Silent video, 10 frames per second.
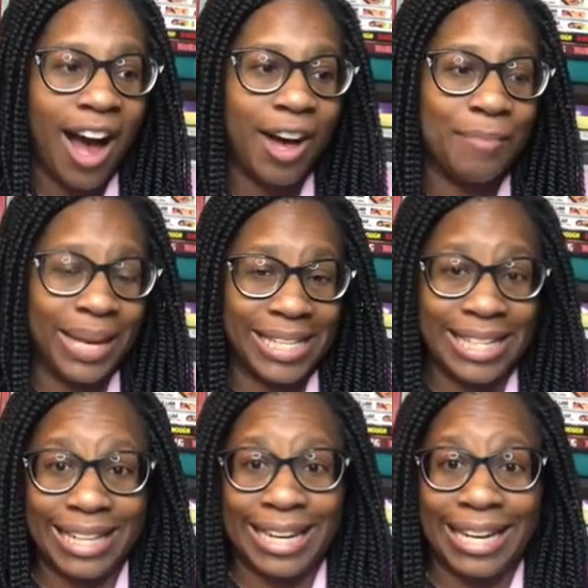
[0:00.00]

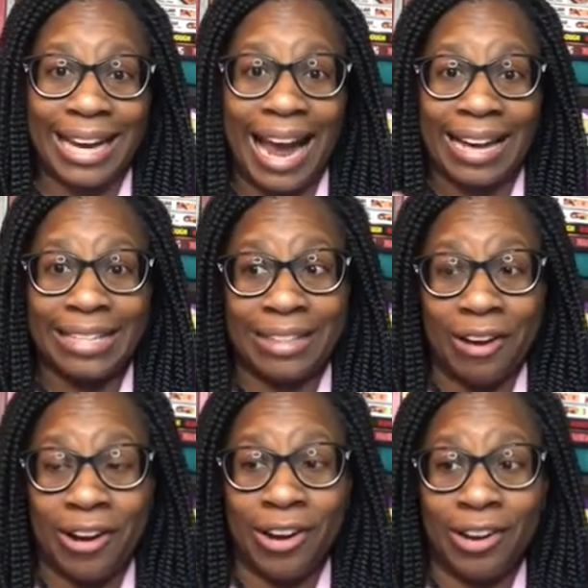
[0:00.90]
Basically, I
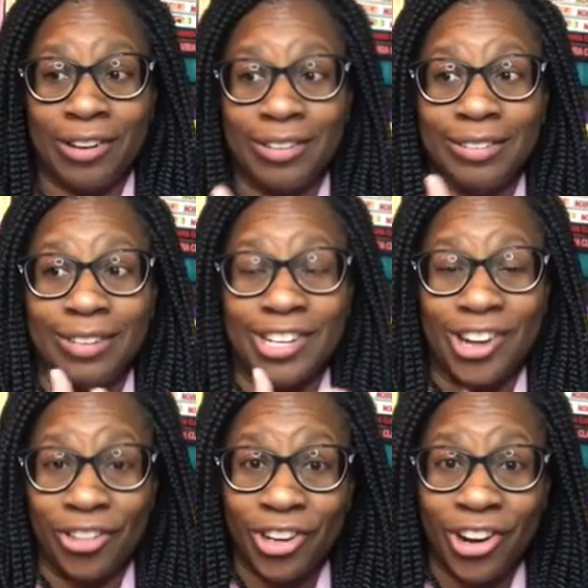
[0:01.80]
saw
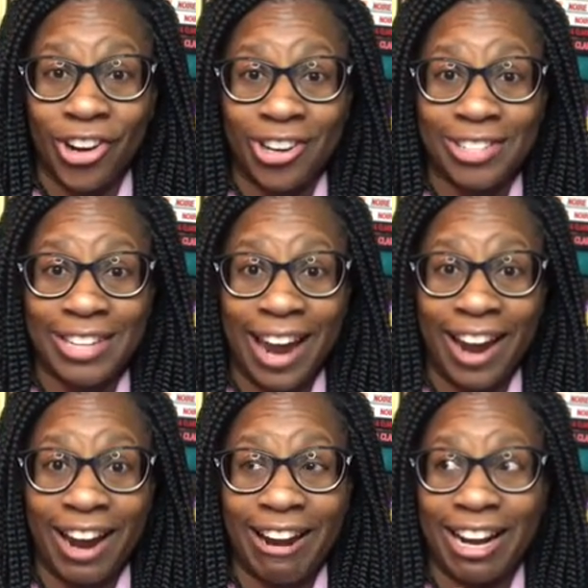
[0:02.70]
another girl's
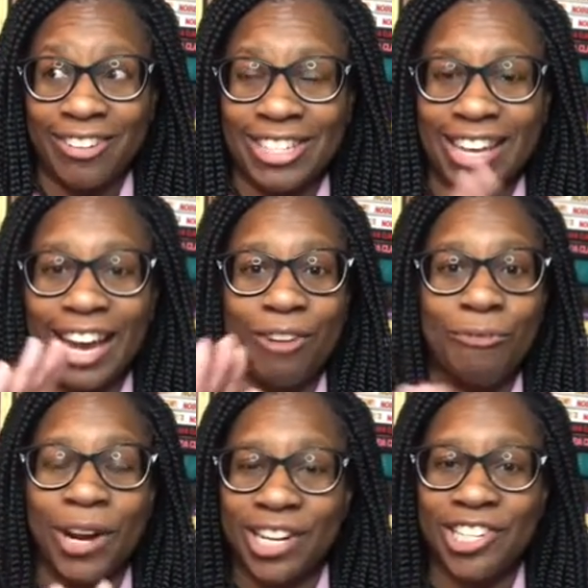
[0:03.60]
hair, and I was like,
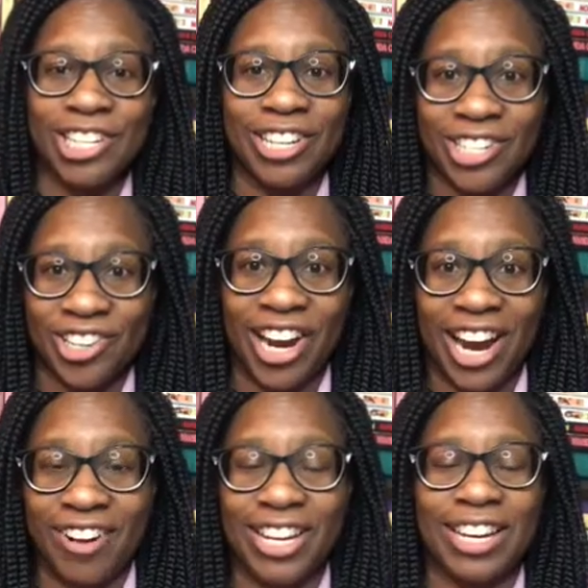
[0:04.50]
where did she get your
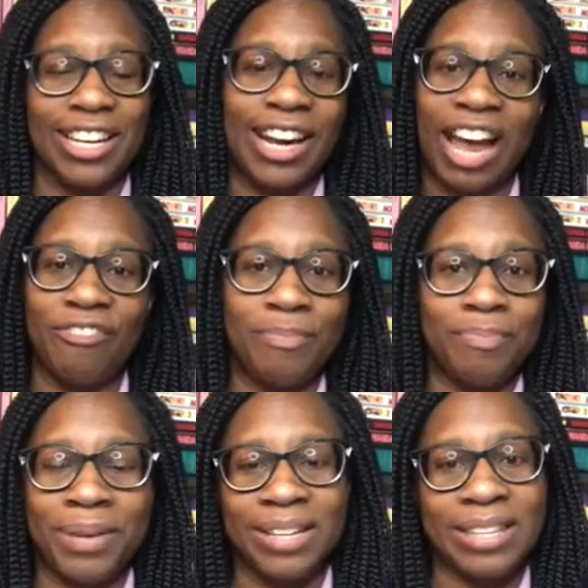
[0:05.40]
hair done? And I've
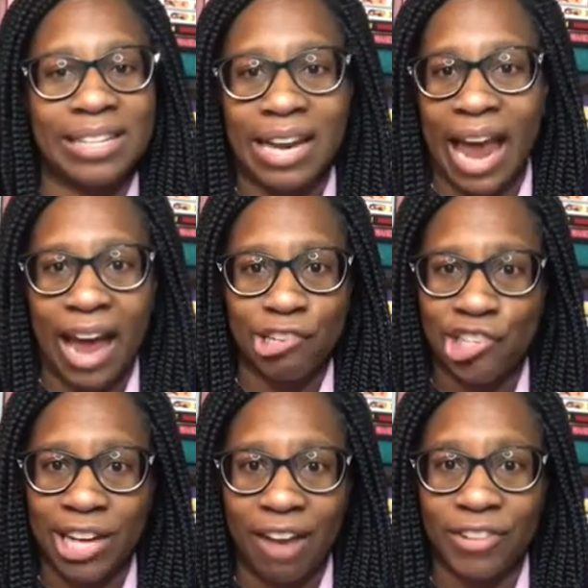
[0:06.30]
been seeing
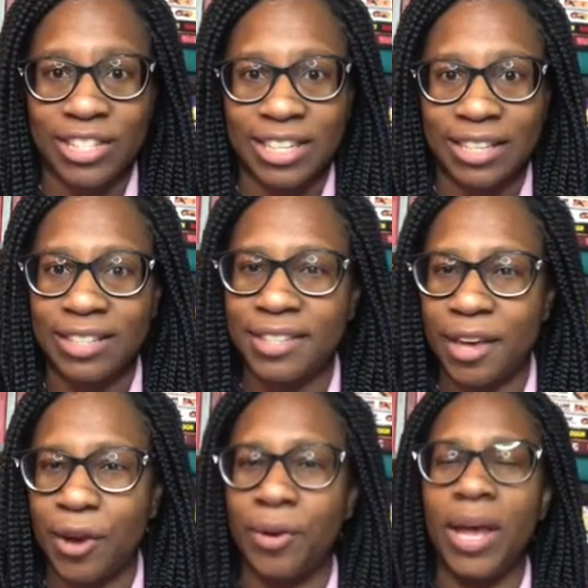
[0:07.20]
Ashley ever since.
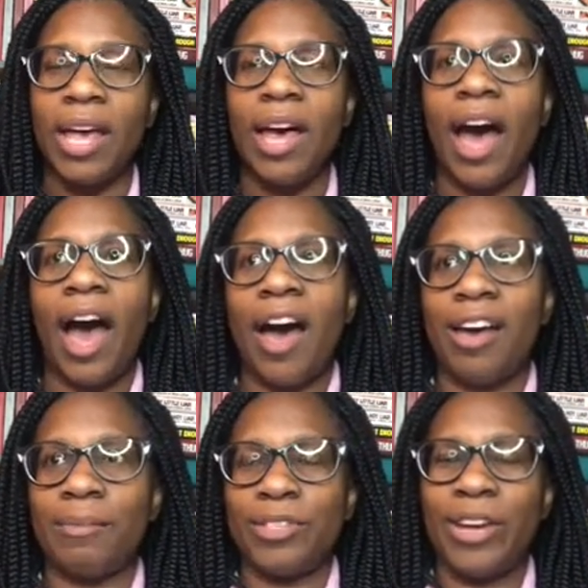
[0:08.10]
So
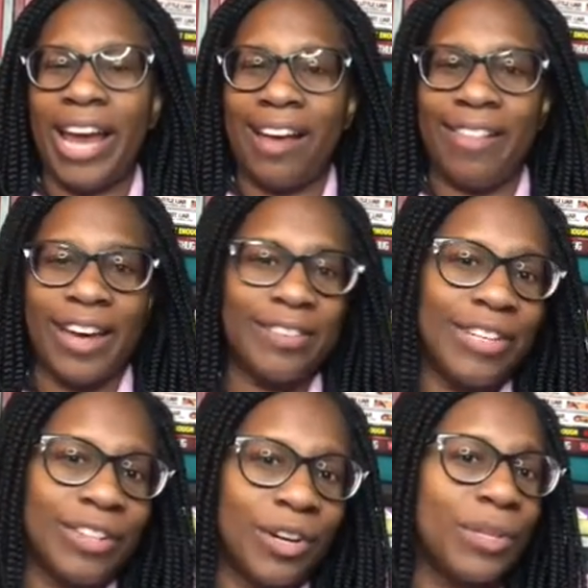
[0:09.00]
yeah, a lot of
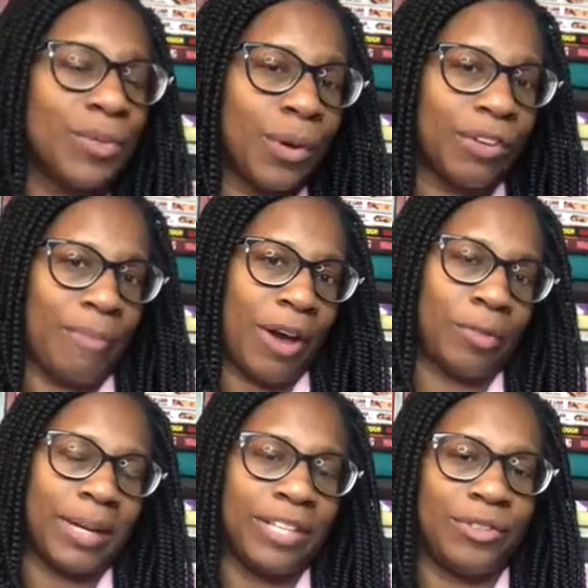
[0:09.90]
it though is word of mouth,
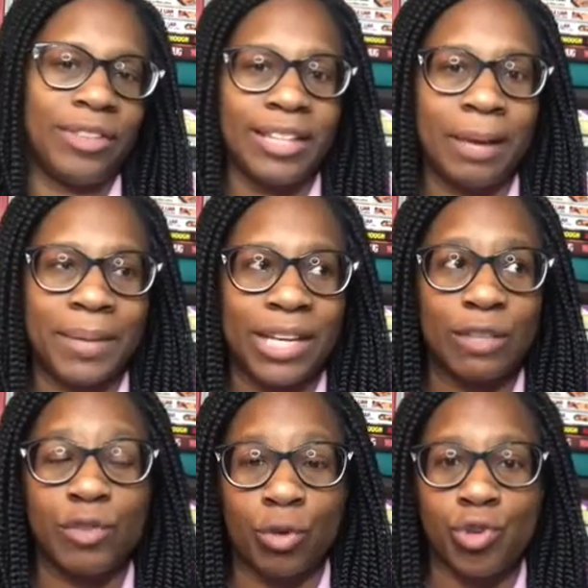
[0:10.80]
but I do think that because
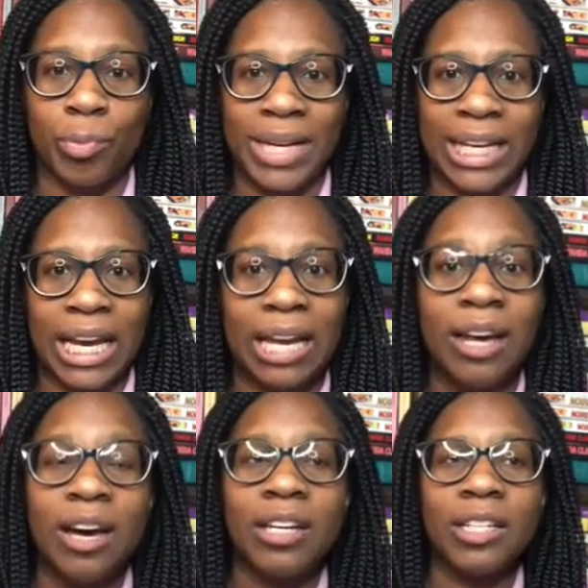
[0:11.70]
of social media,
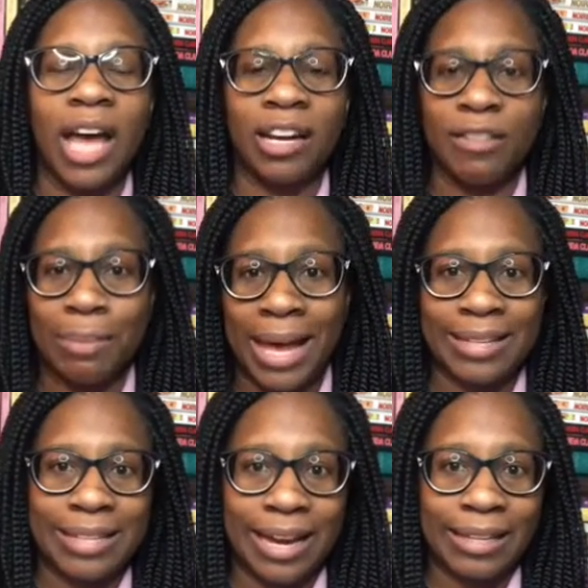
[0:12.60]
a lot of the Black
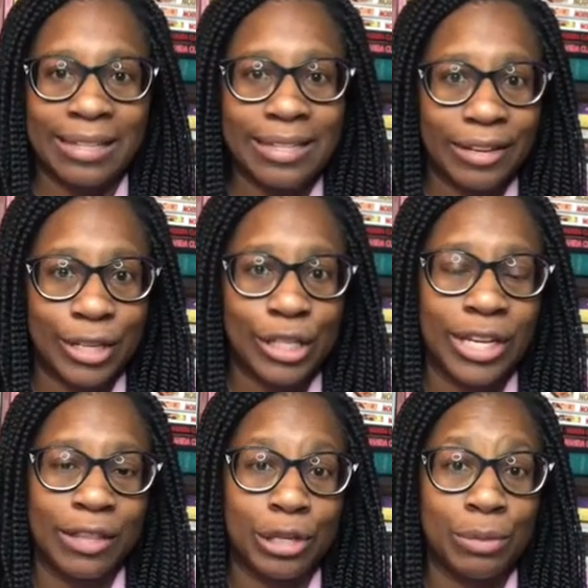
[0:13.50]
stylists here
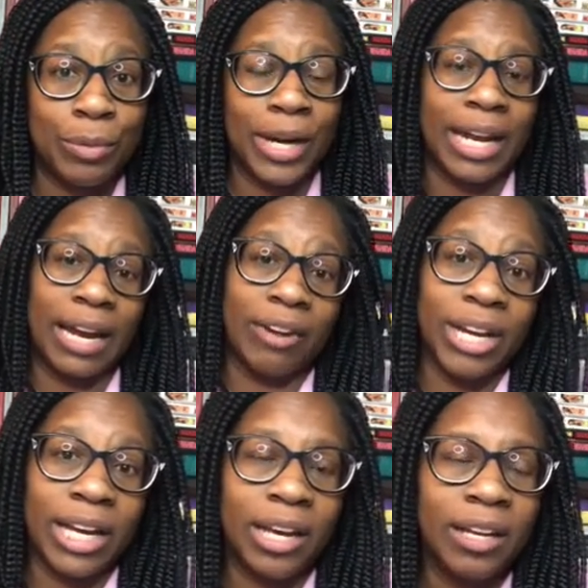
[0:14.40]
in the Des Moines
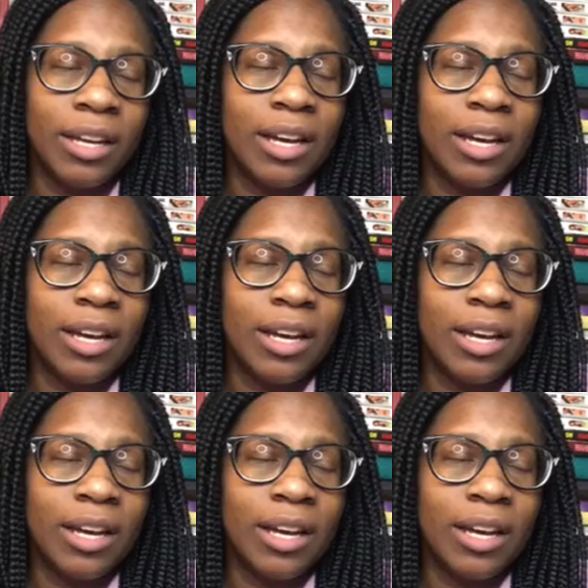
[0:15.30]
area,